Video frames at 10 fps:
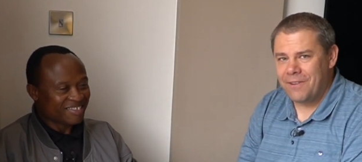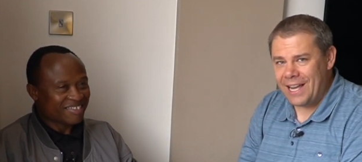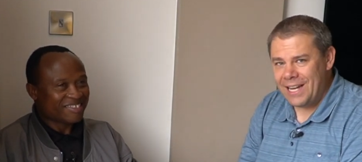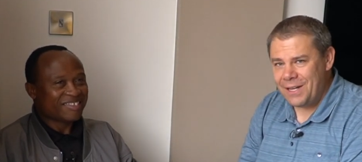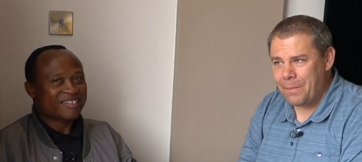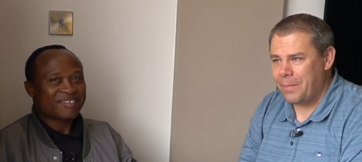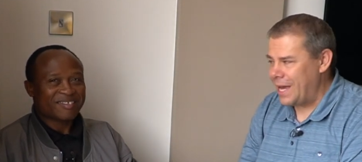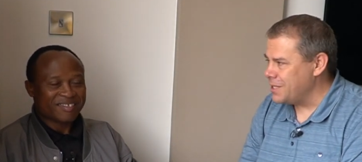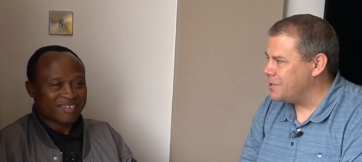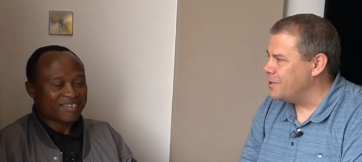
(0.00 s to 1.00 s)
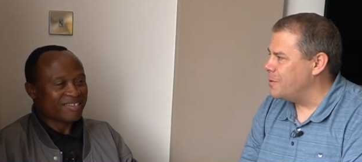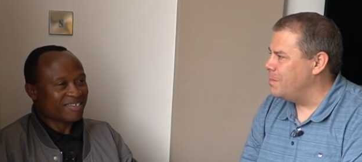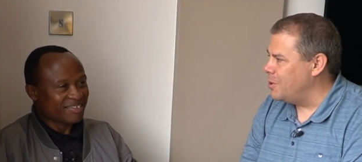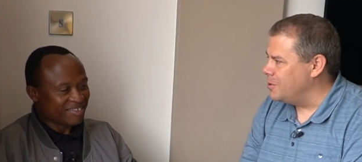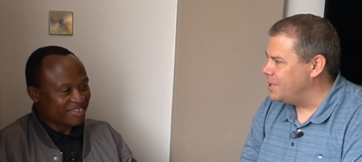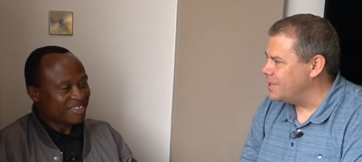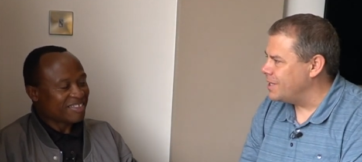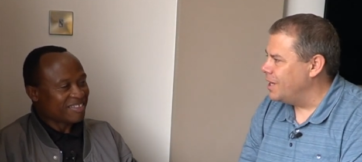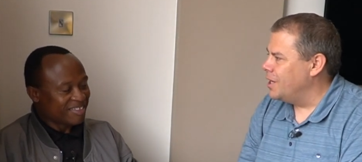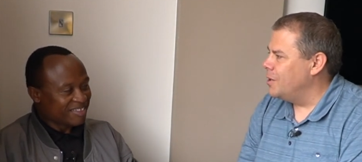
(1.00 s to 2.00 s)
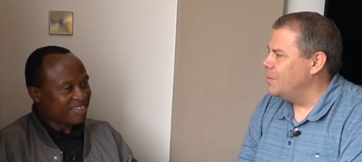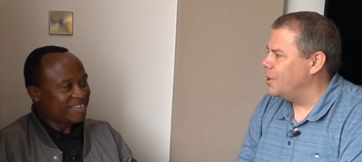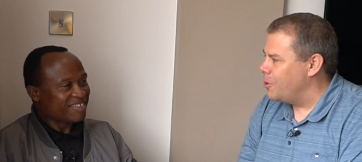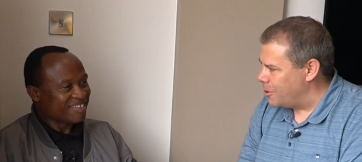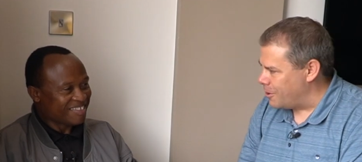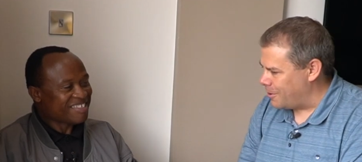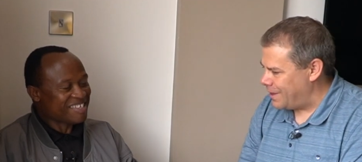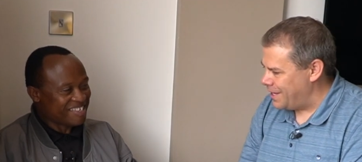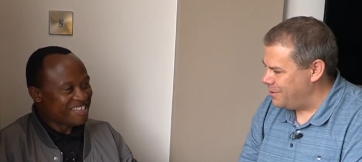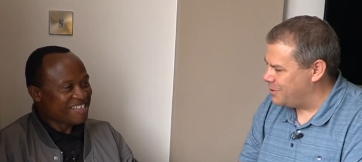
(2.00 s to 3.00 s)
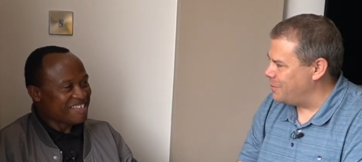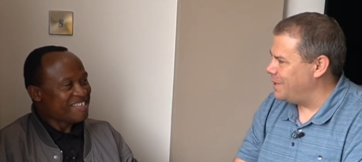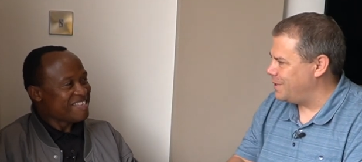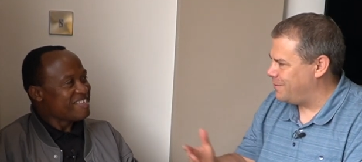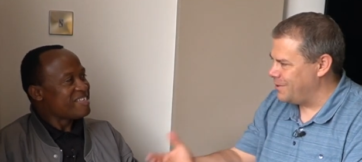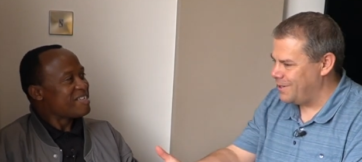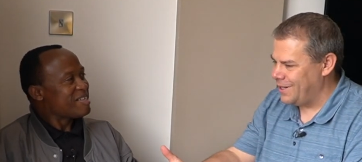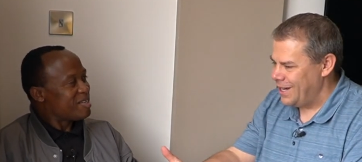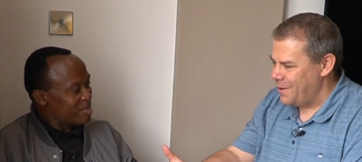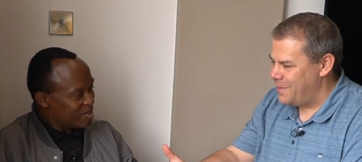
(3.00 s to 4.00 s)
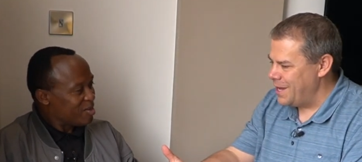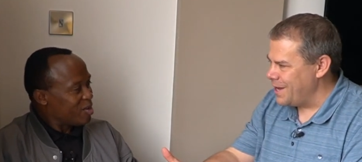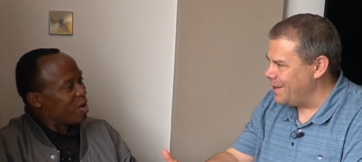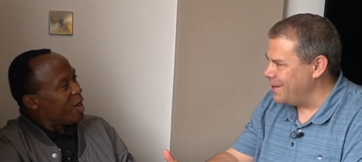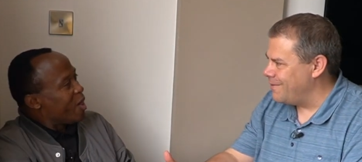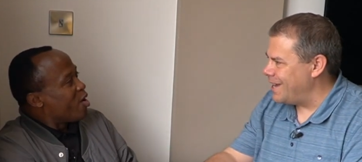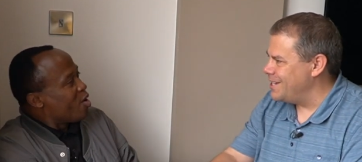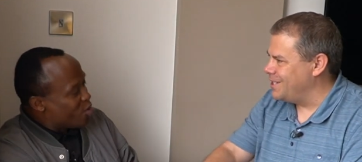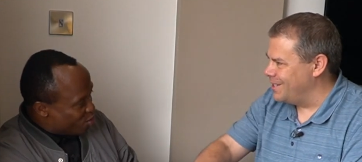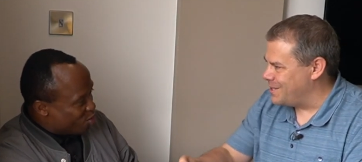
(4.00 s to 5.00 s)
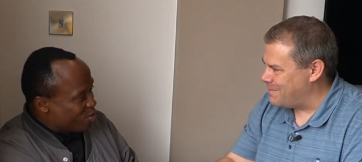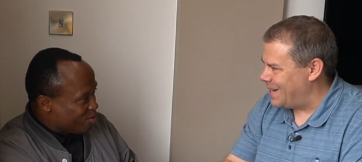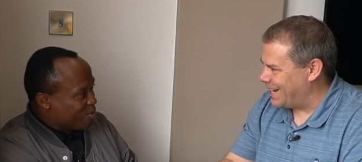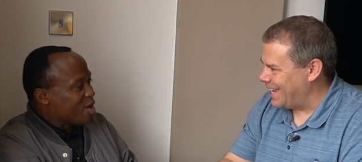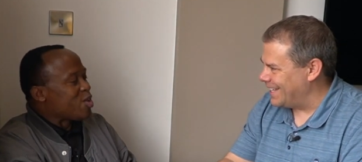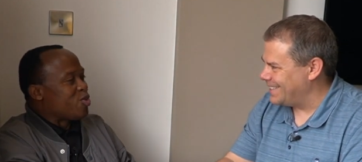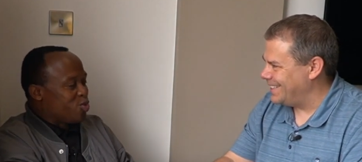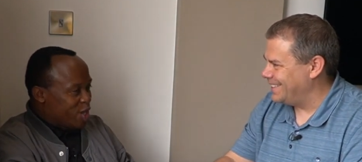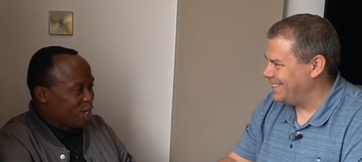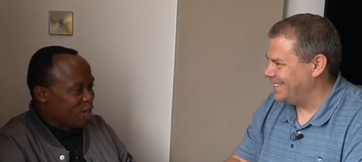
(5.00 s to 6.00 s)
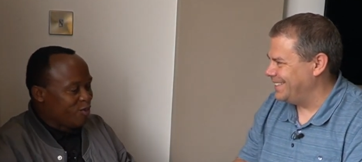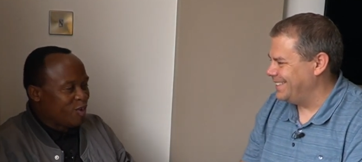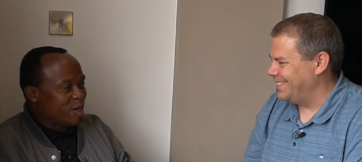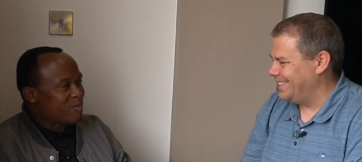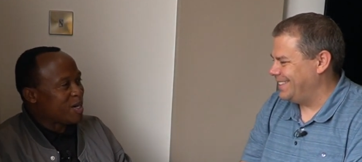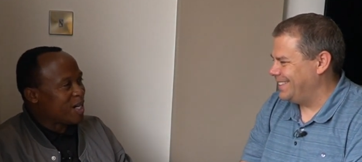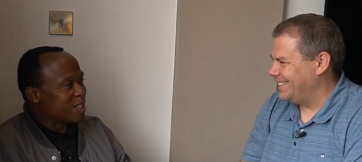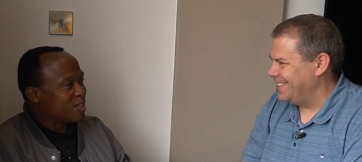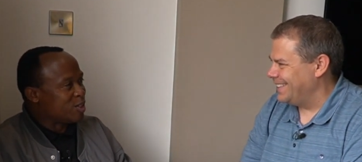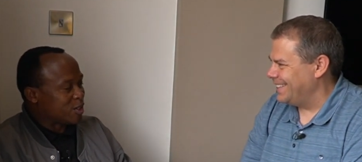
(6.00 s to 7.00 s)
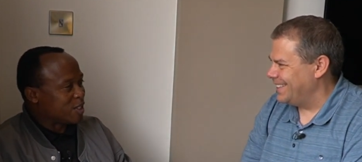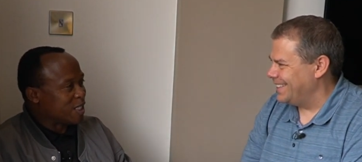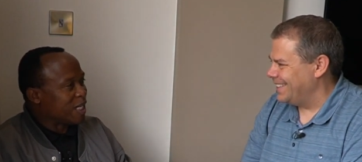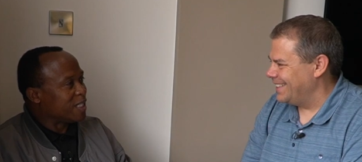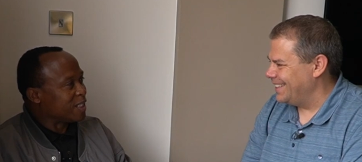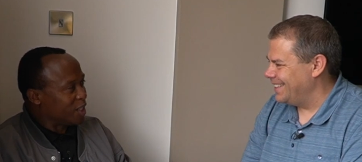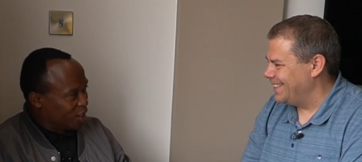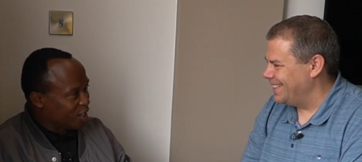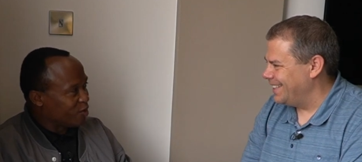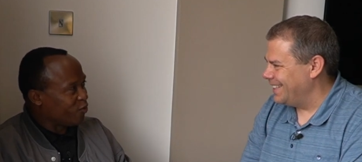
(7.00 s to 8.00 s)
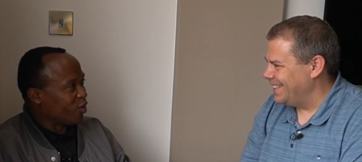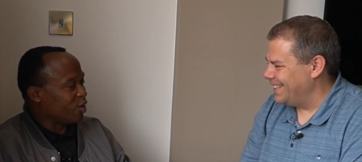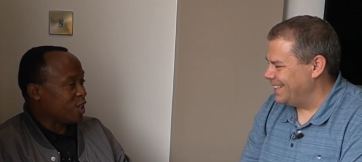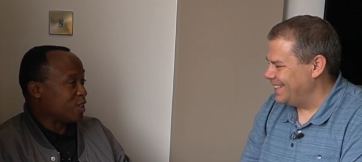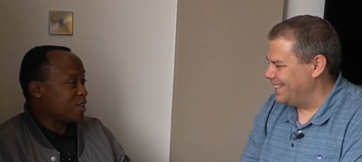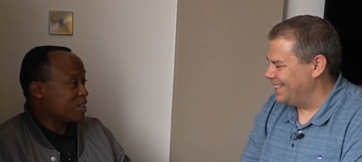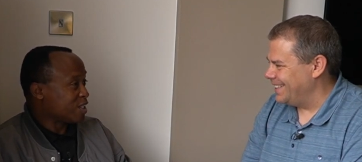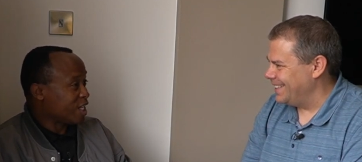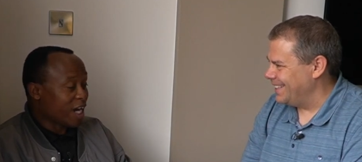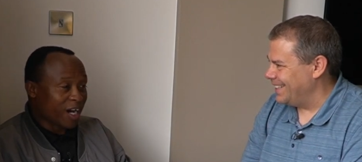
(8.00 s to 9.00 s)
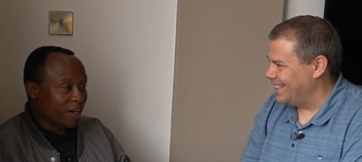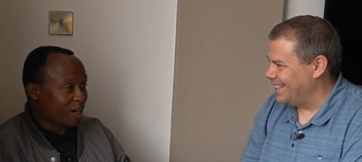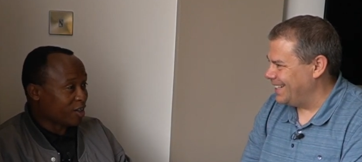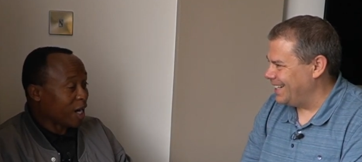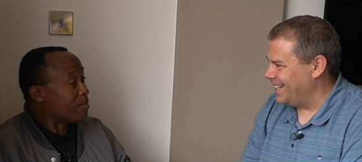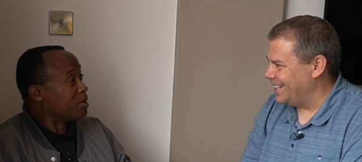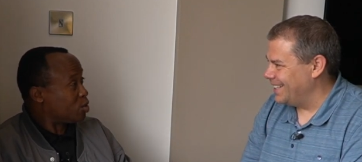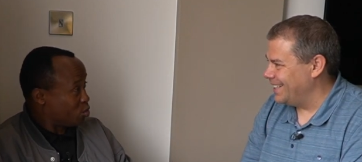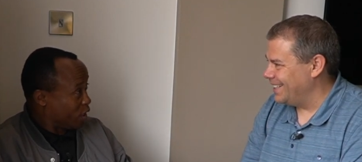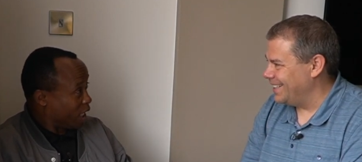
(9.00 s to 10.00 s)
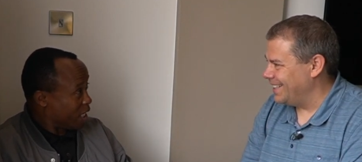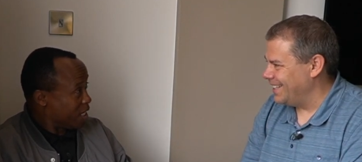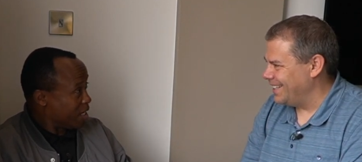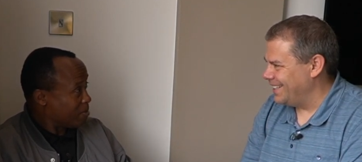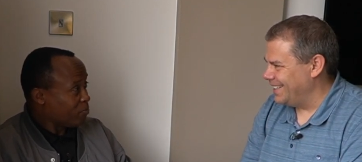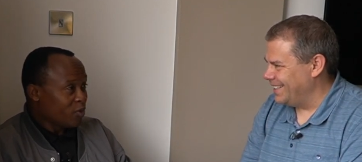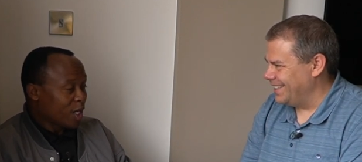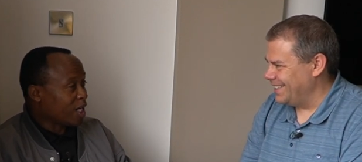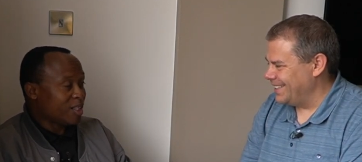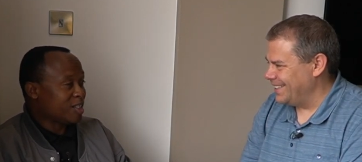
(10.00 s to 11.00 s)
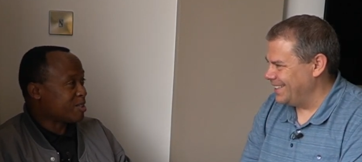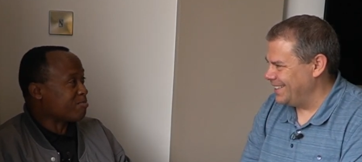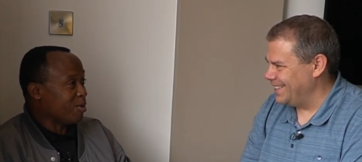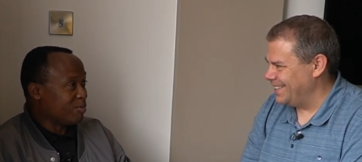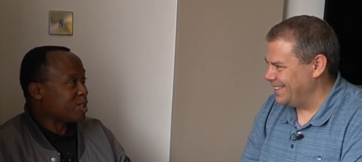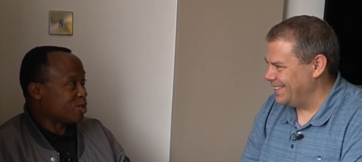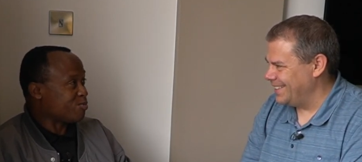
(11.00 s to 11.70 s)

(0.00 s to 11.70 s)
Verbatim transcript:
Speaker 1: friend, Pastor Moses Muguro. Thank you so much for being on the Evangelism Podcast.
Speaker 2: Thank you very much, Dr. Daniel King, for this coming to Kenya and this moment to